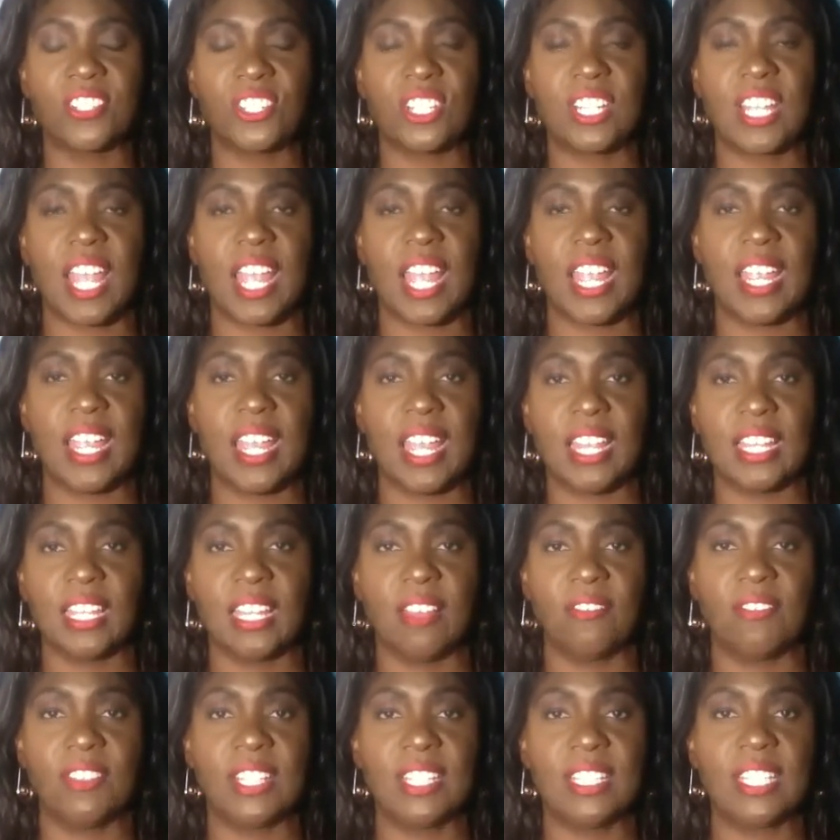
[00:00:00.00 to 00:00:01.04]
K and
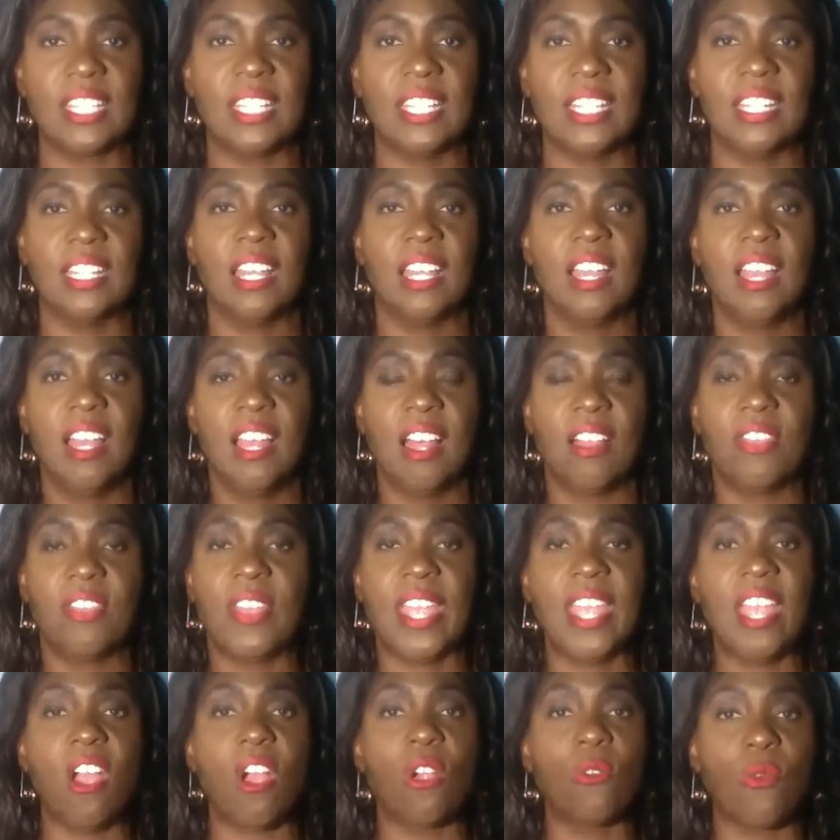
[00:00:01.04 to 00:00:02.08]
Lovelyti,
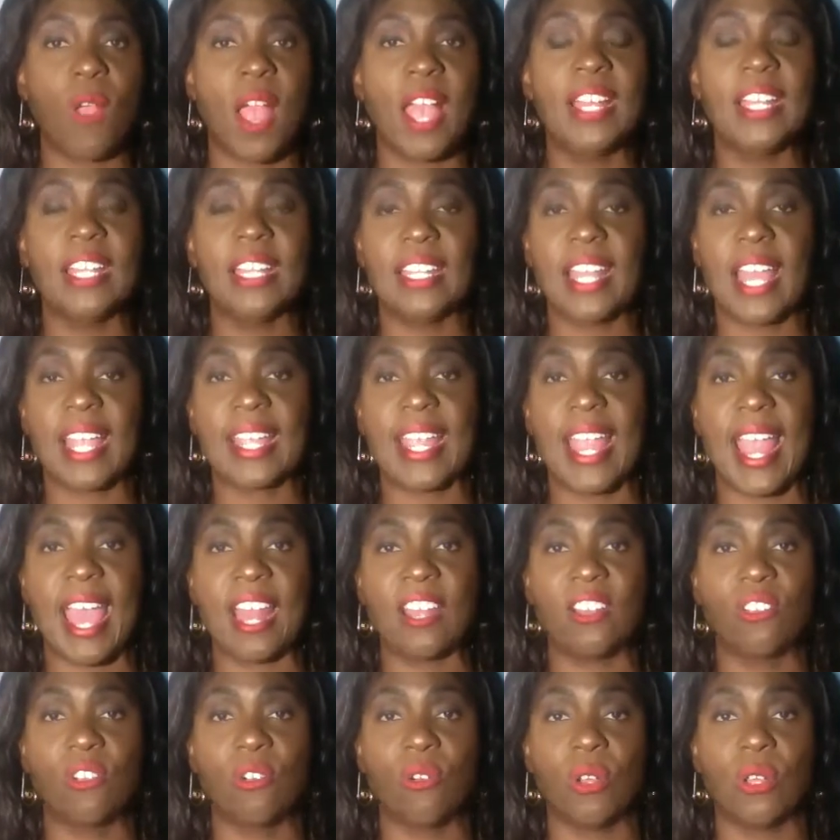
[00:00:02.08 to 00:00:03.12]
they are right in that
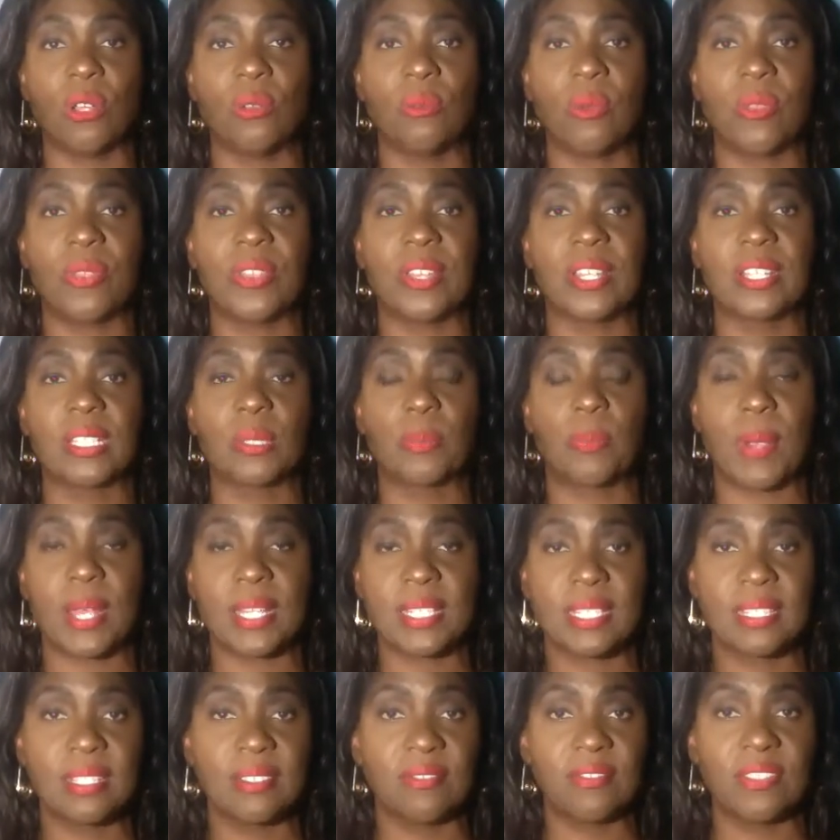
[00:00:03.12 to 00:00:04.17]
category with
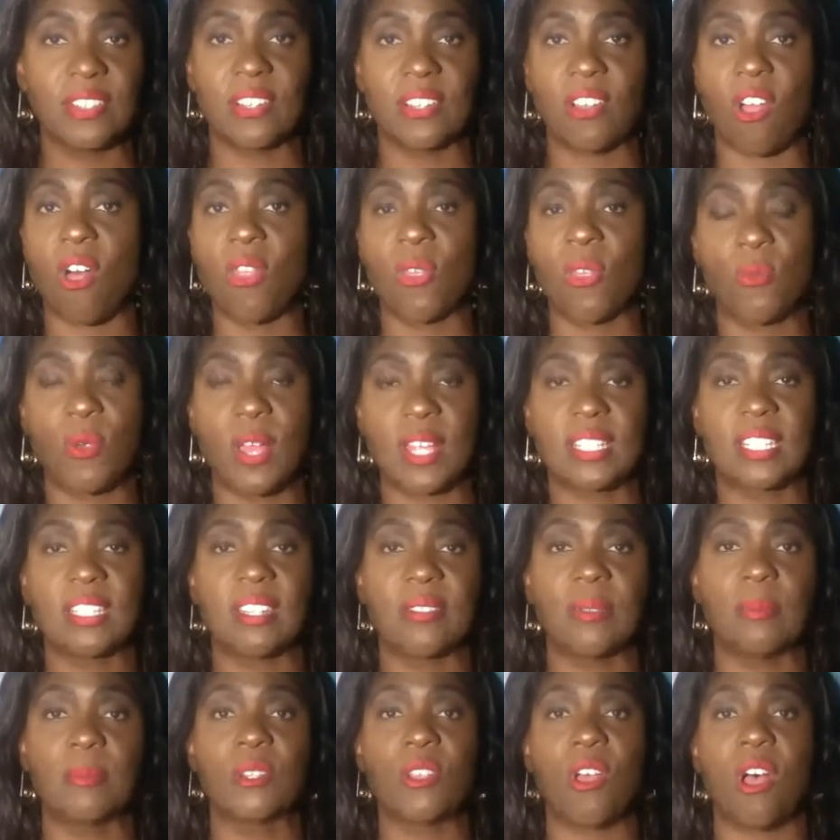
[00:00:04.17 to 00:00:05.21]
Expressive and all the rest
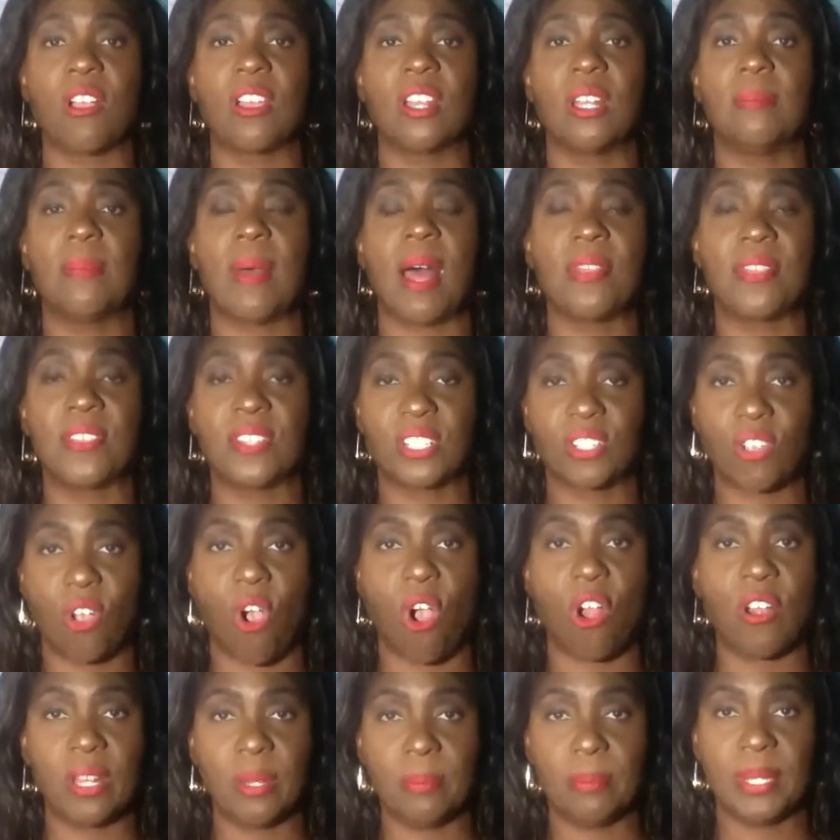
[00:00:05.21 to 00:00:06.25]
of them talking about this
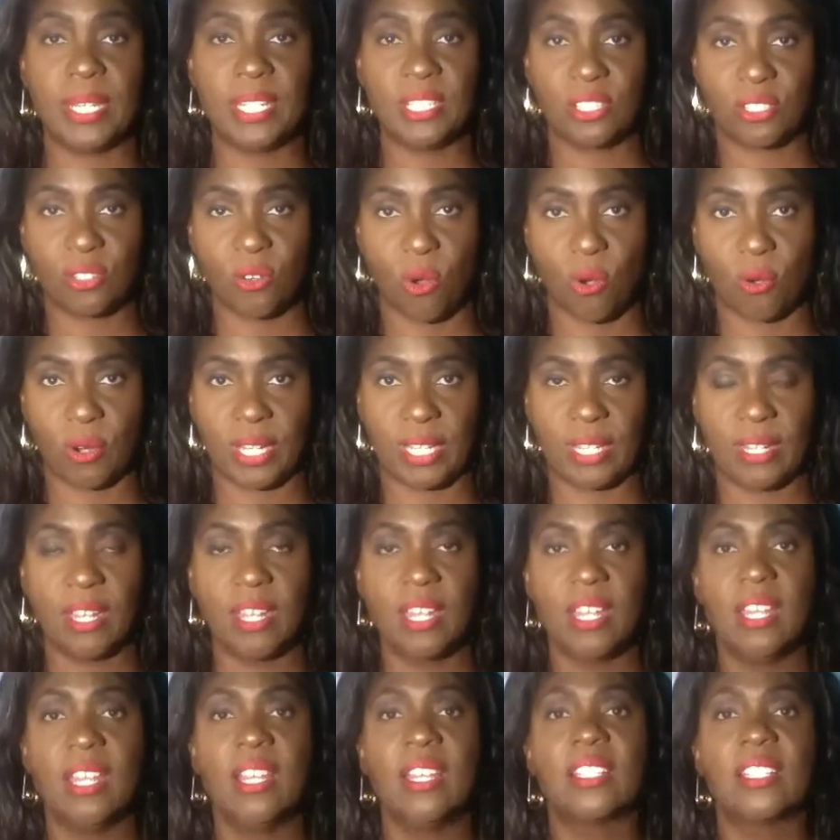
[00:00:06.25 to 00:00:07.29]
Cardi B story.
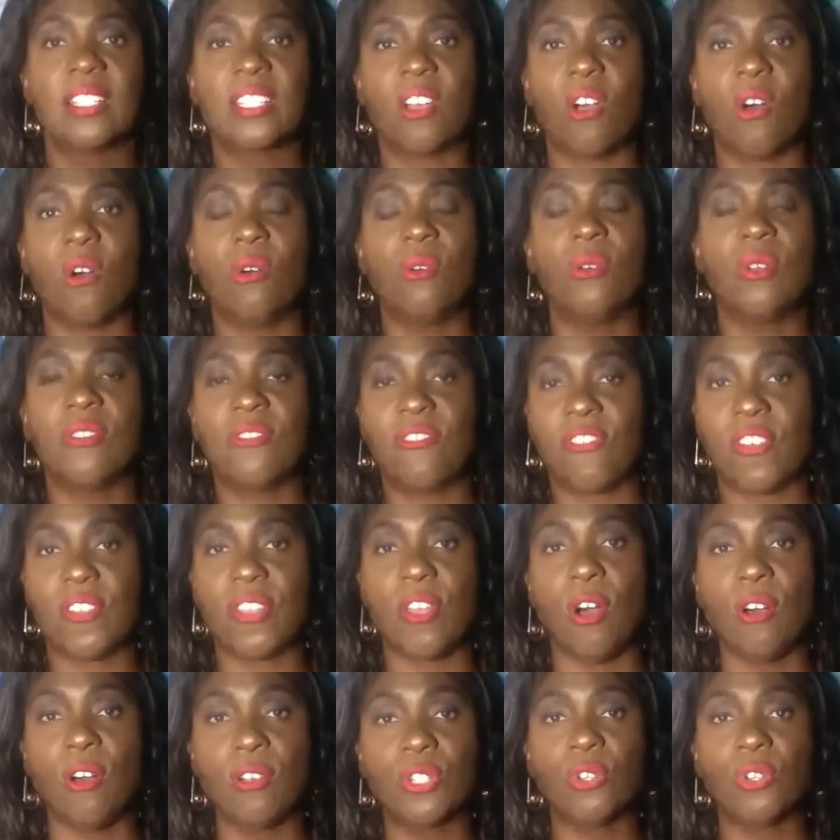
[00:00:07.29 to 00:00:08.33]
So for
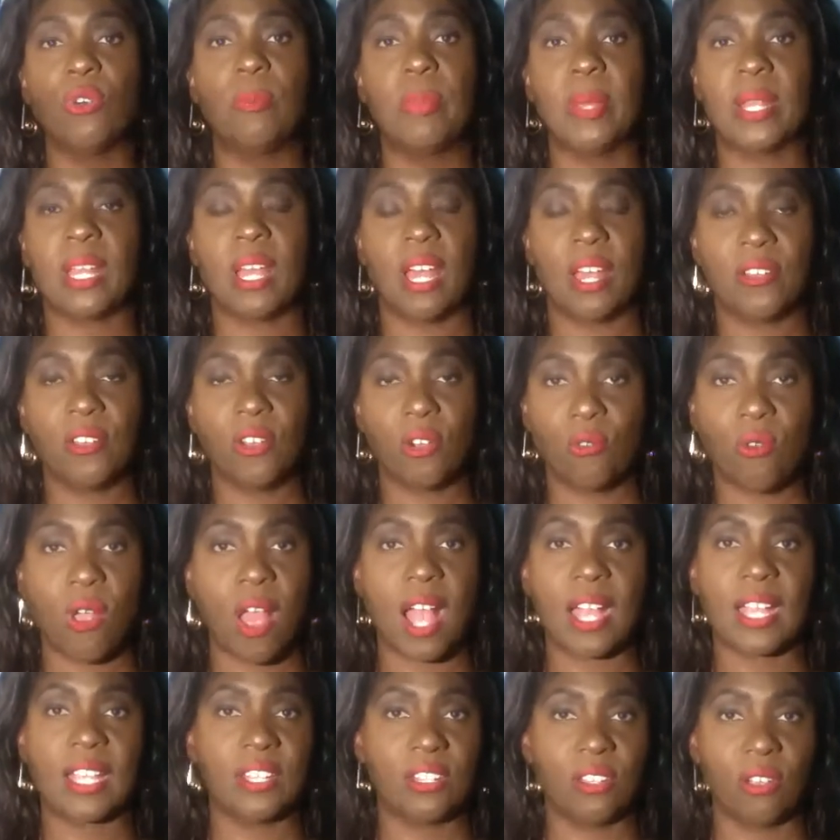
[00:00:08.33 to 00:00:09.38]
those who have been under a
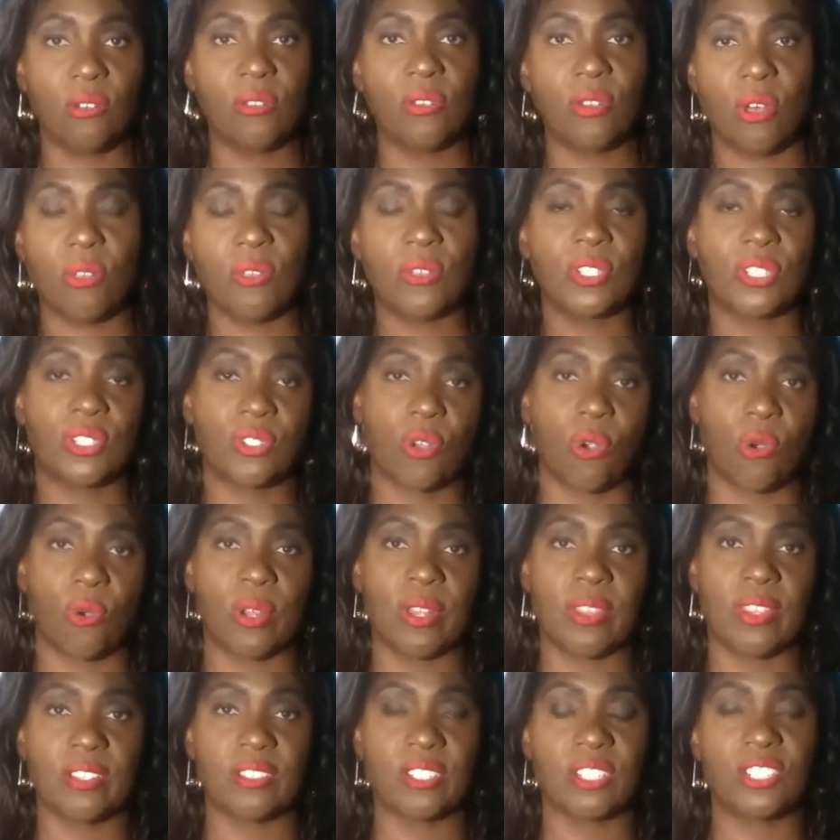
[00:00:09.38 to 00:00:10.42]
rock and don't know the
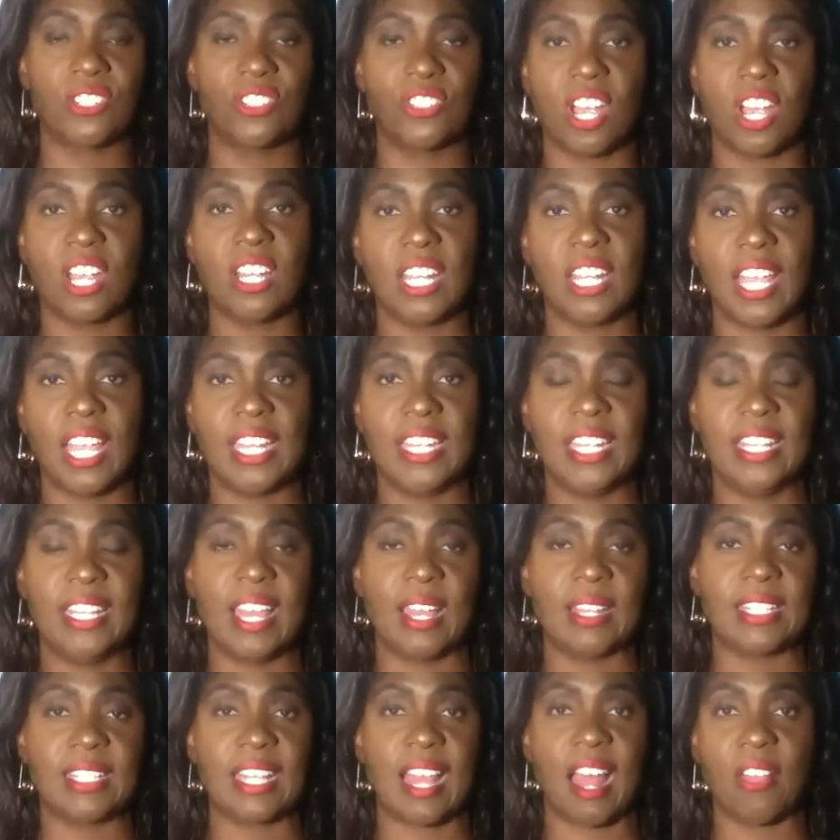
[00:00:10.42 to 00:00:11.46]
story, there's this young lady
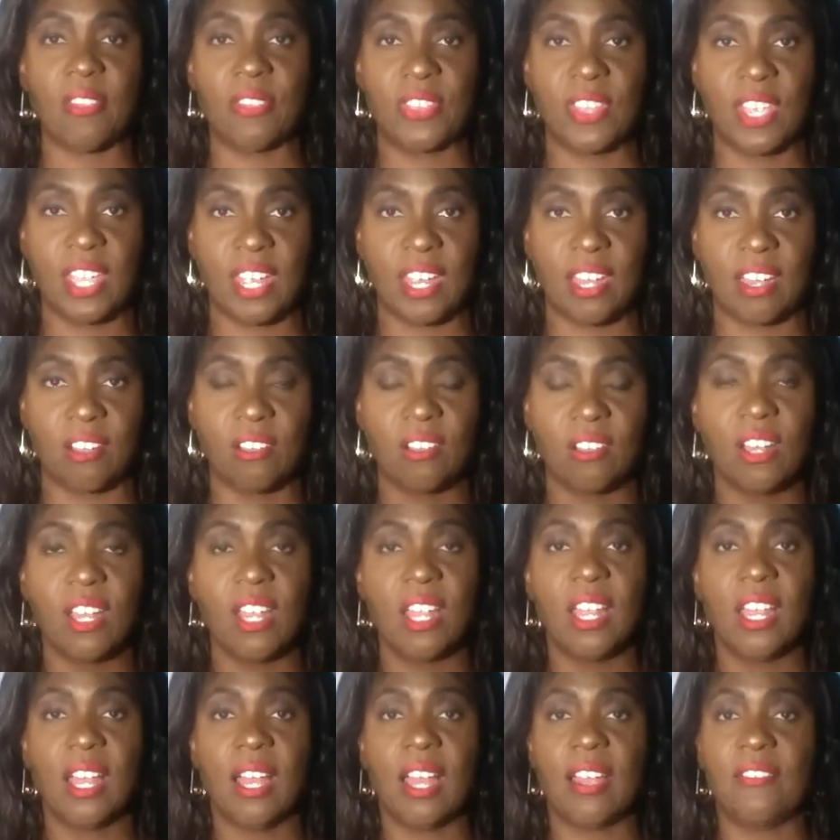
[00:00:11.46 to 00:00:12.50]
that's out there.
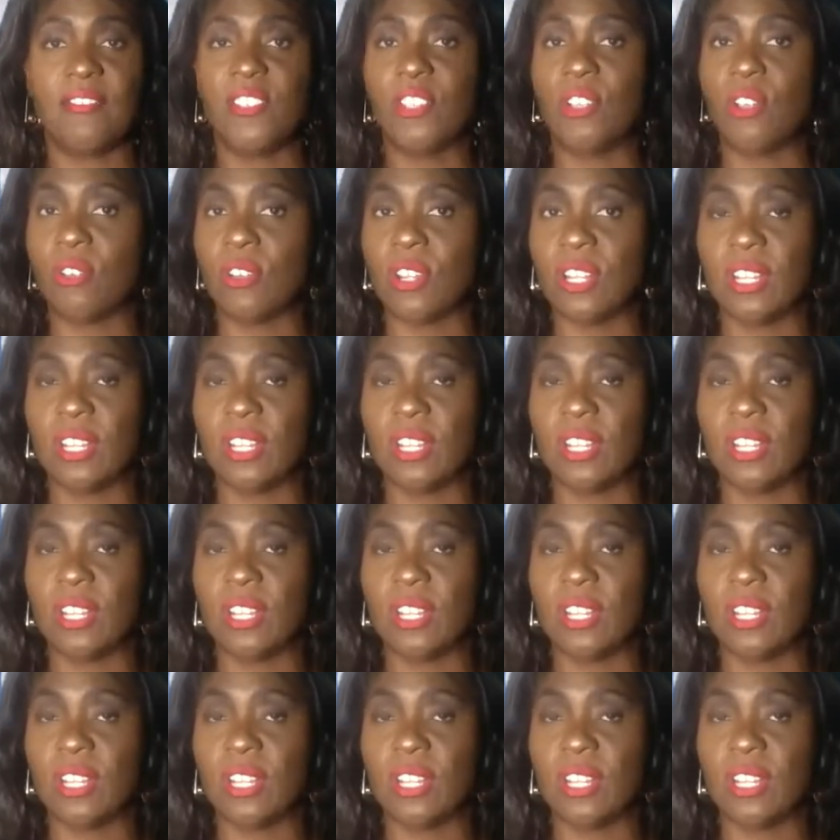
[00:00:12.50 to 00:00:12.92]
If you go to